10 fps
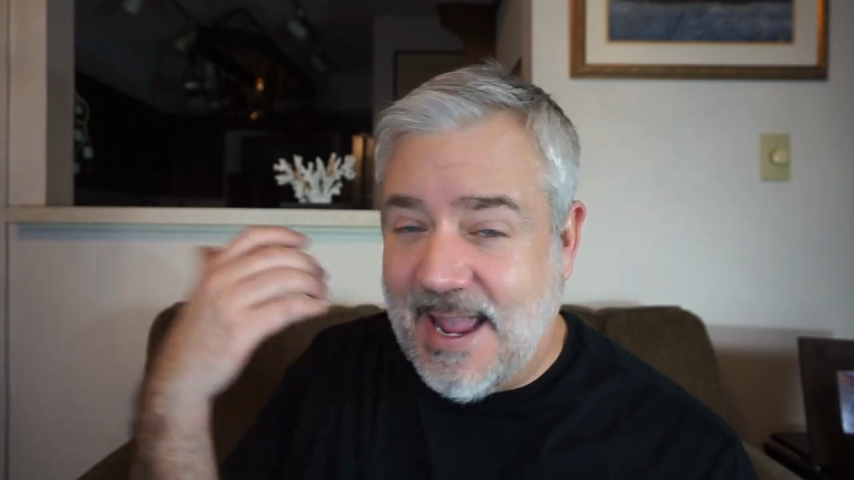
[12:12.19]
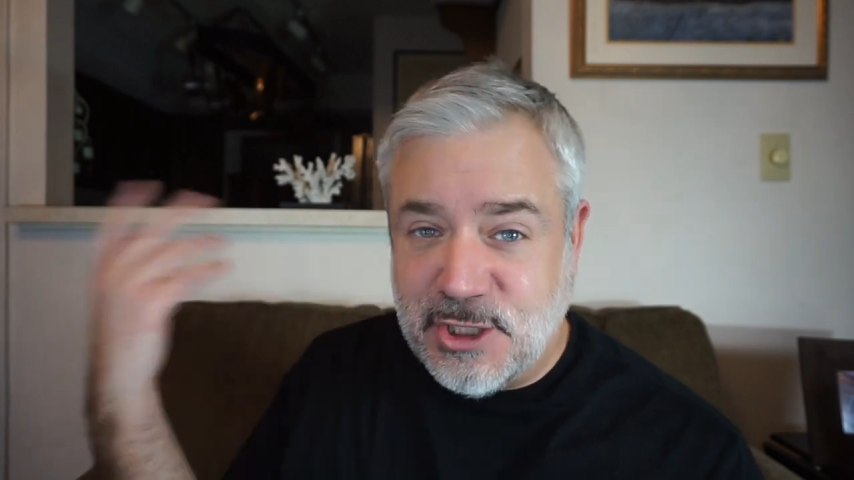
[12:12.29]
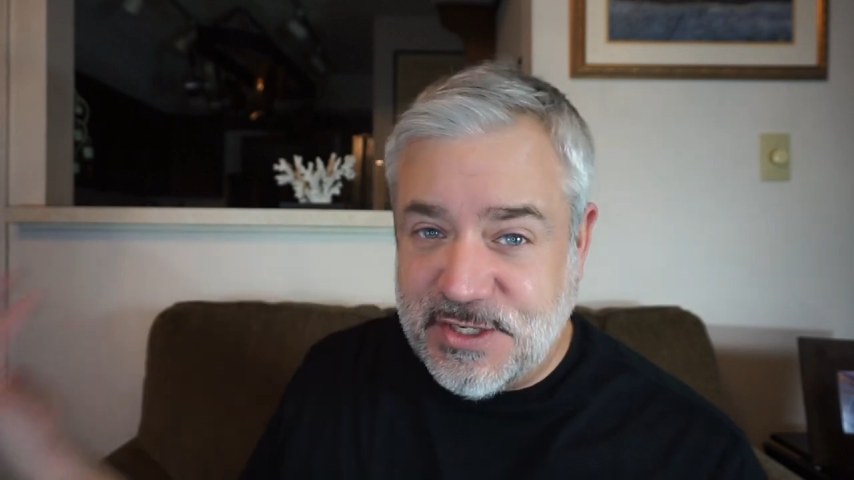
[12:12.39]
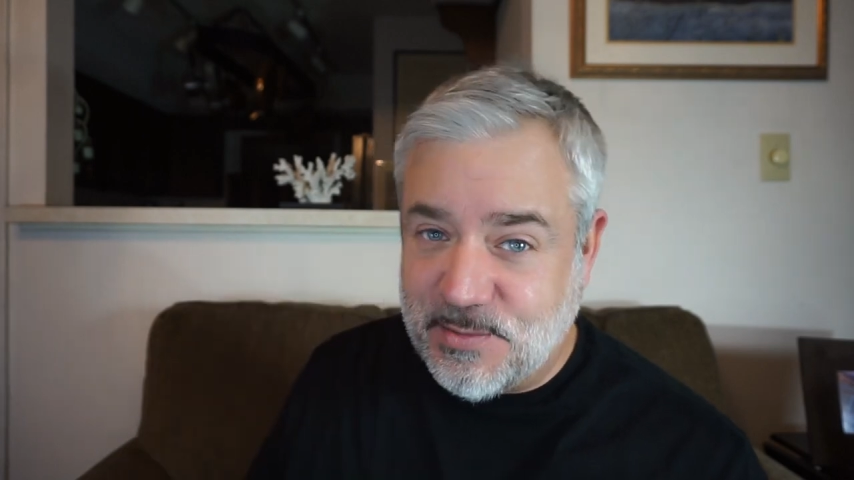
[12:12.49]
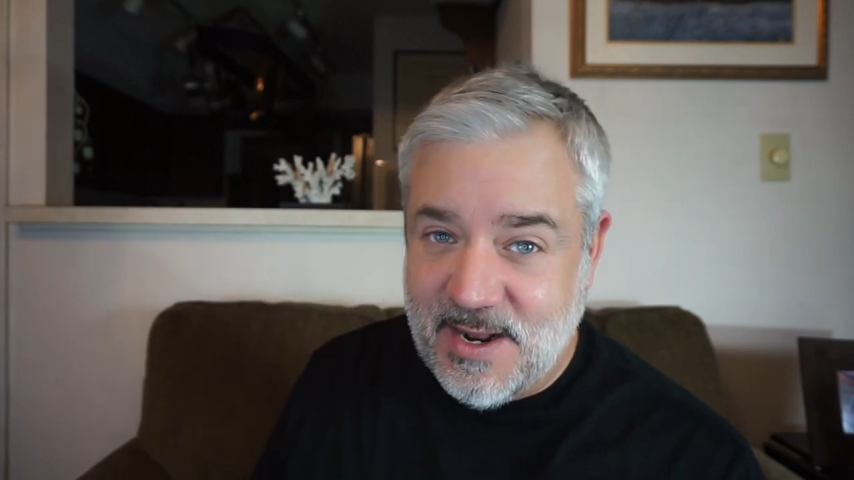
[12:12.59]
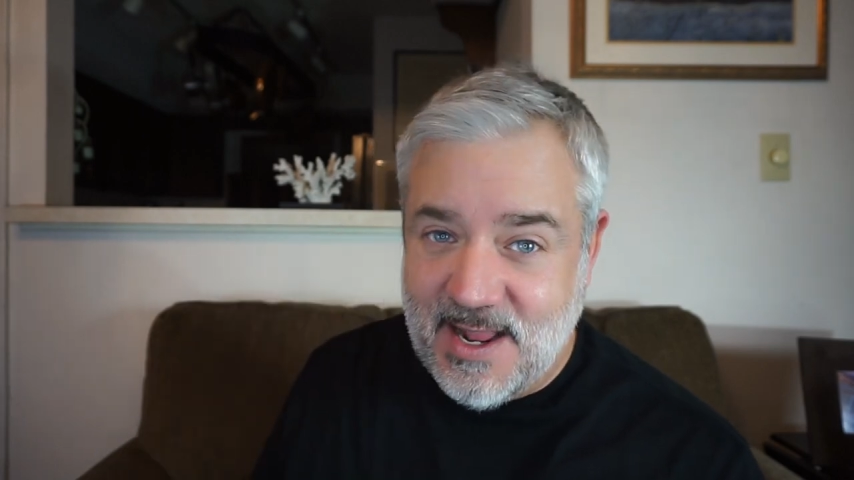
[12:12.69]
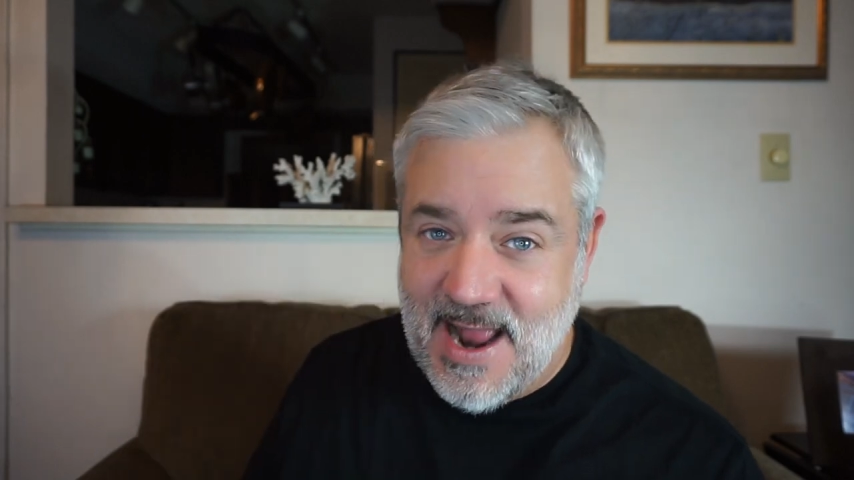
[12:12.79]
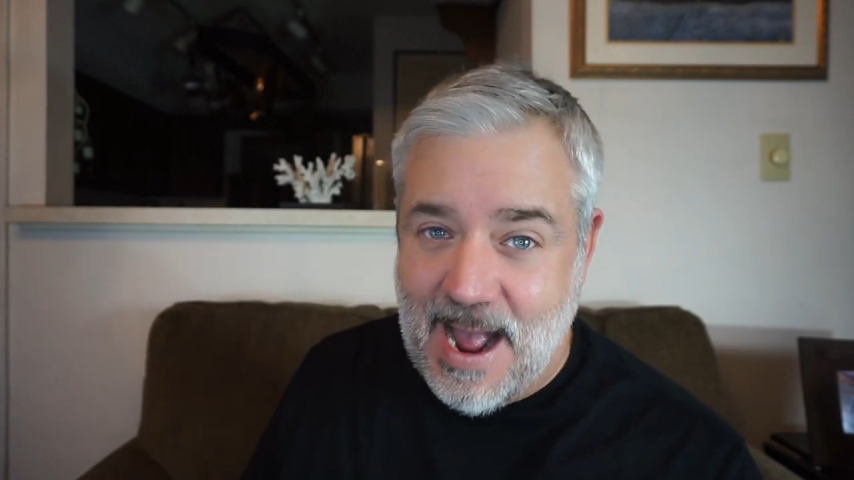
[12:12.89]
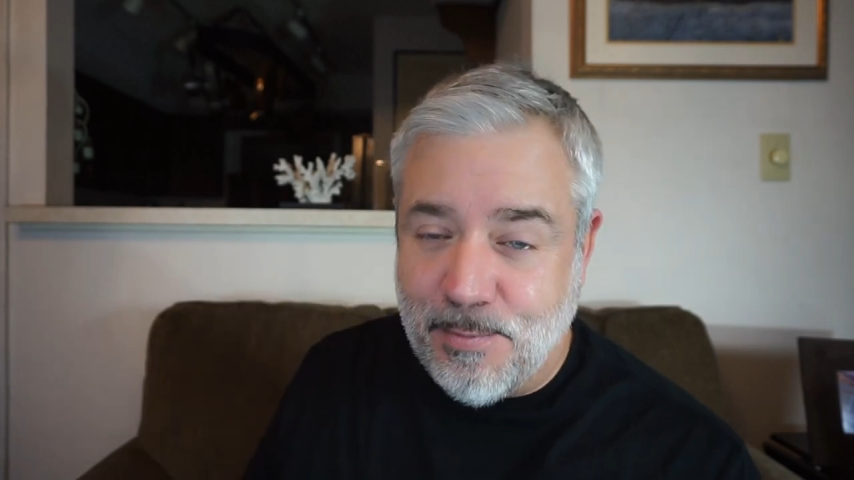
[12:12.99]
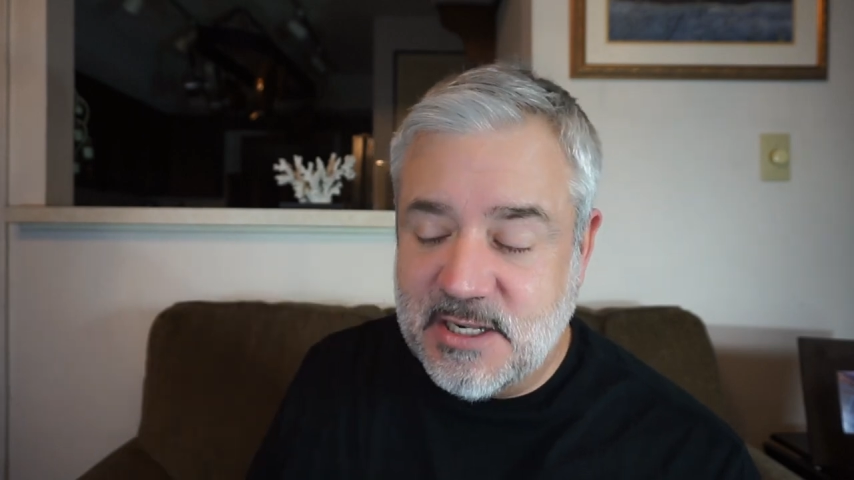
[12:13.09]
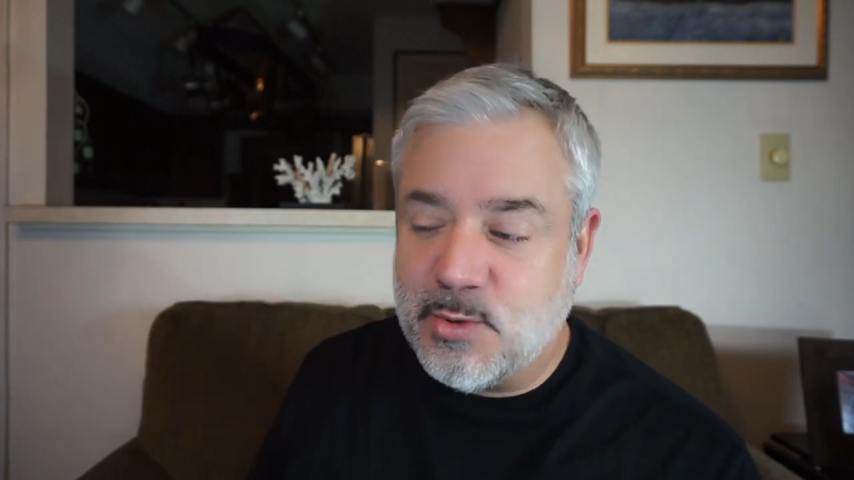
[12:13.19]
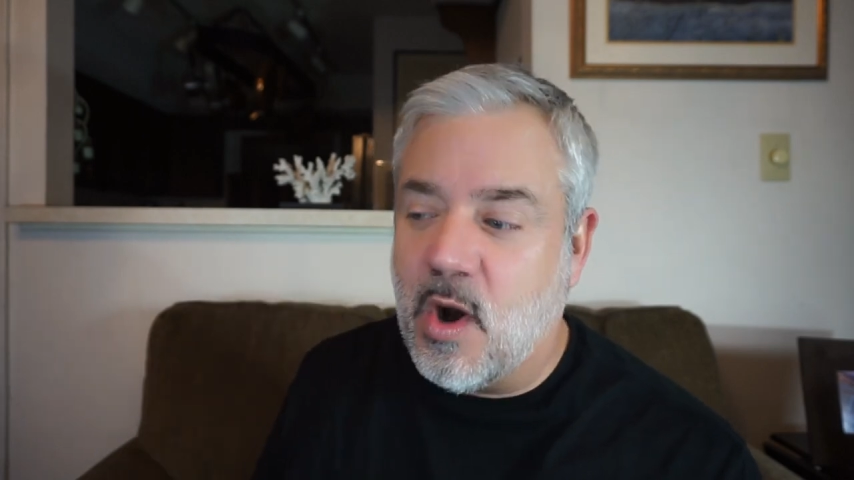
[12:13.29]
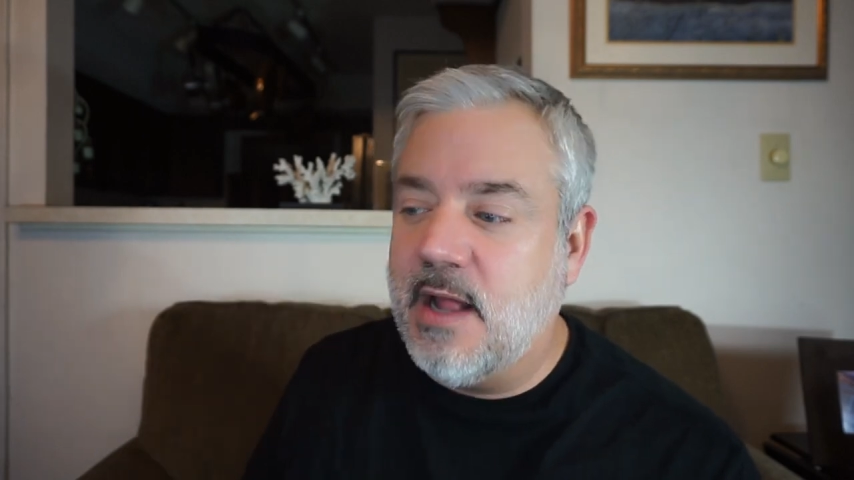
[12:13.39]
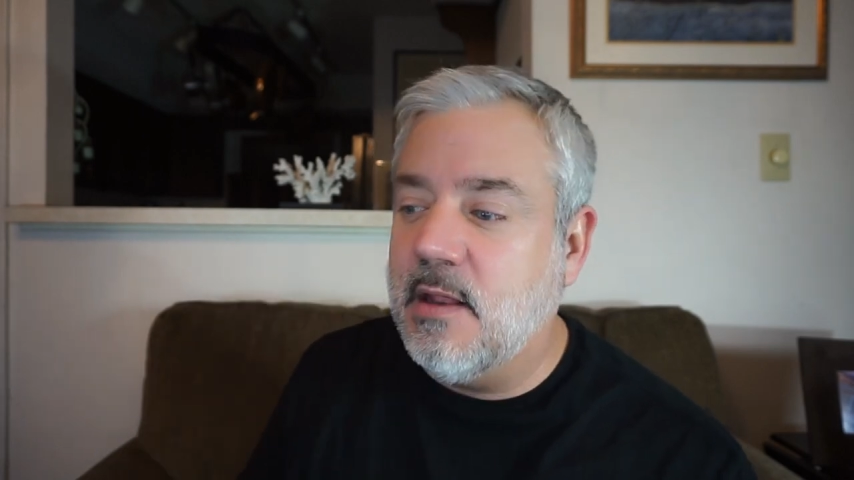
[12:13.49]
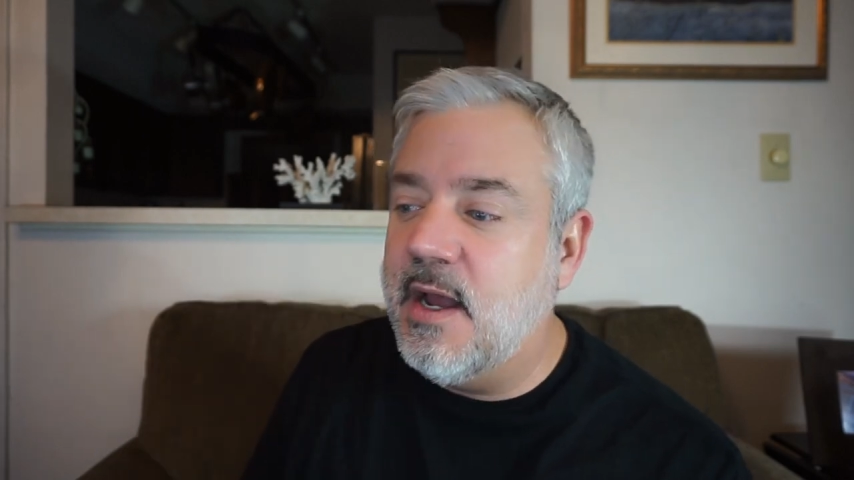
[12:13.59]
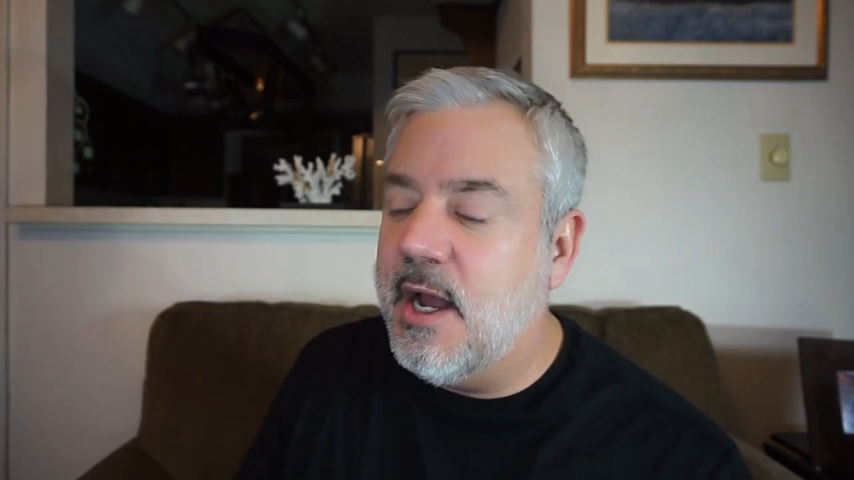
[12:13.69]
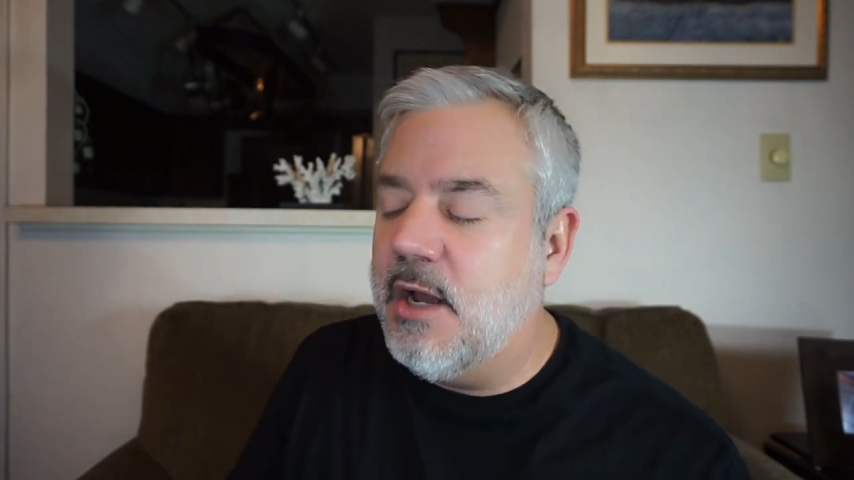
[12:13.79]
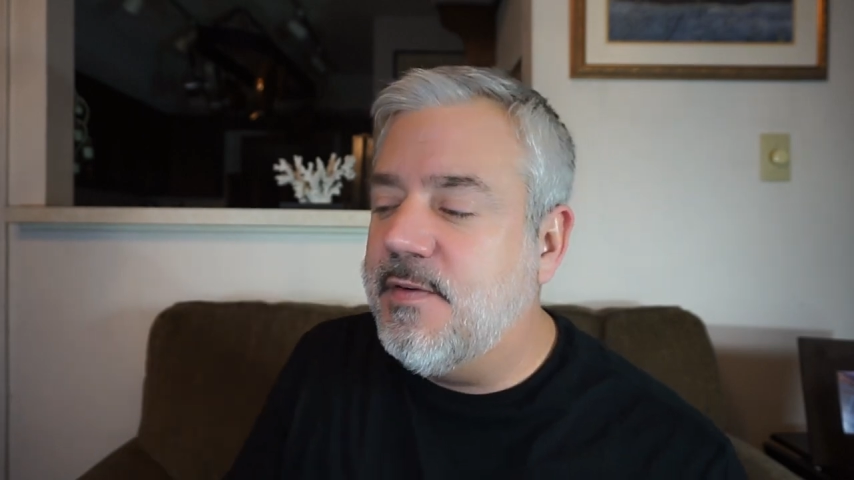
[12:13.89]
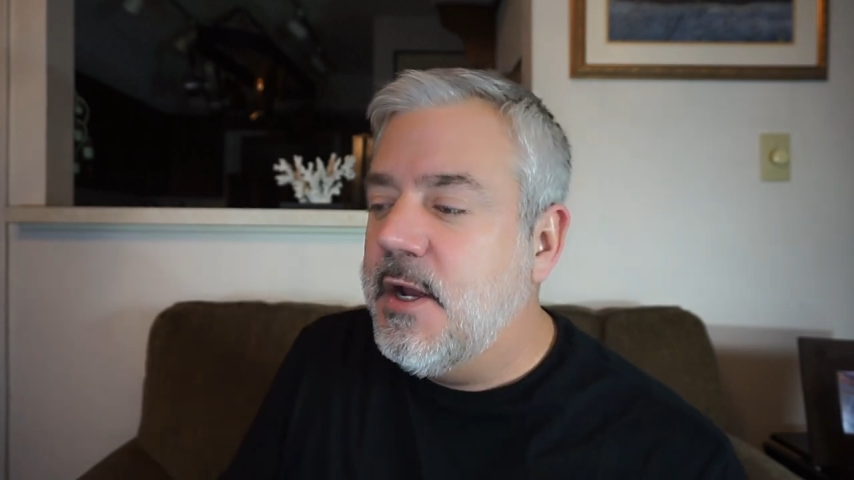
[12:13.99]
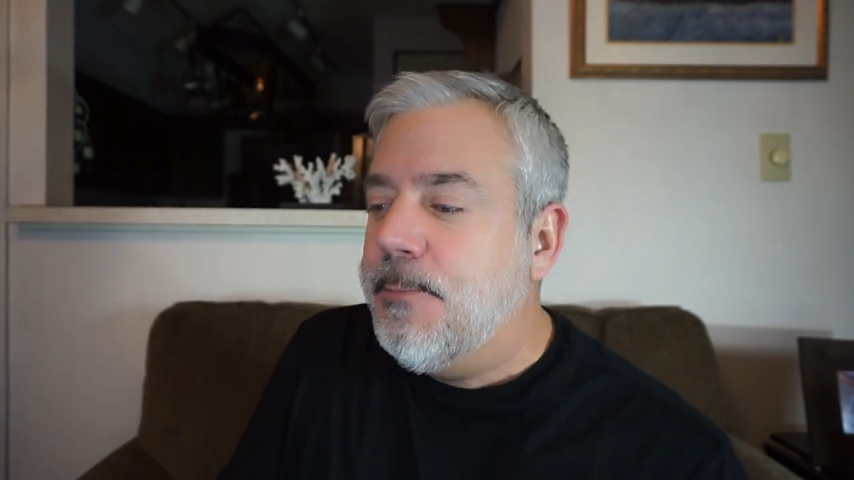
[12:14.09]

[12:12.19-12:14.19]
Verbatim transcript: And she's from Indianapolis, where I live.